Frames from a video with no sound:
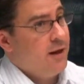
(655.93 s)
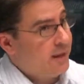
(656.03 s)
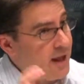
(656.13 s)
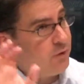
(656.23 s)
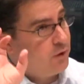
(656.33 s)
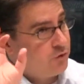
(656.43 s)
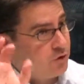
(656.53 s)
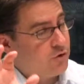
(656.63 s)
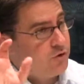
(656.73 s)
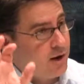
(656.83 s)
Now, the Catholic
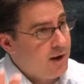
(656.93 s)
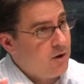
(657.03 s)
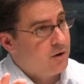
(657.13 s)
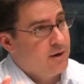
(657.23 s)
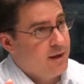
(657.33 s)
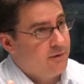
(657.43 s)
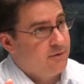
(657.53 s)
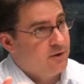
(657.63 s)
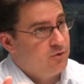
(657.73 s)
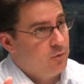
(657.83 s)
Church and hierarchy
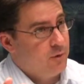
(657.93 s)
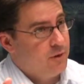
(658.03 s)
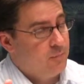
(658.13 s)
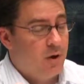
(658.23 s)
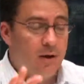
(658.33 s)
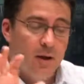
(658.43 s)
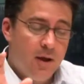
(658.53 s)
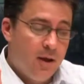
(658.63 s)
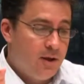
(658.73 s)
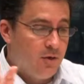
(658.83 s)
has an issue with it, but
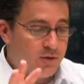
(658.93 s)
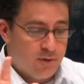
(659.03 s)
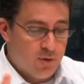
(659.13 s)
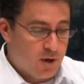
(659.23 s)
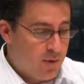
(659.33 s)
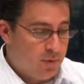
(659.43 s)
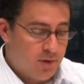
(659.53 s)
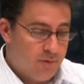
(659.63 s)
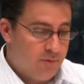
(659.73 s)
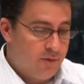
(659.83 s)
just to give you a
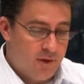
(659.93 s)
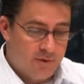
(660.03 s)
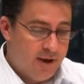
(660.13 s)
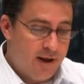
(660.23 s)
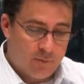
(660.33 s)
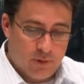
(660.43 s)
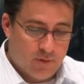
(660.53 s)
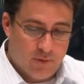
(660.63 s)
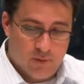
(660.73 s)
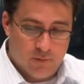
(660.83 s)
couple of stats. I
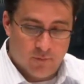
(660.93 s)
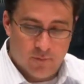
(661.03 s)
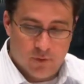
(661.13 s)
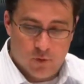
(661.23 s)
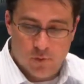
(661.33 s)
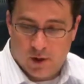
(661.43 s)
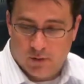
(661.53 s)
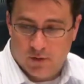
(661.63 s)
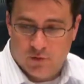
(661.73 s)
mean, the Guttmacher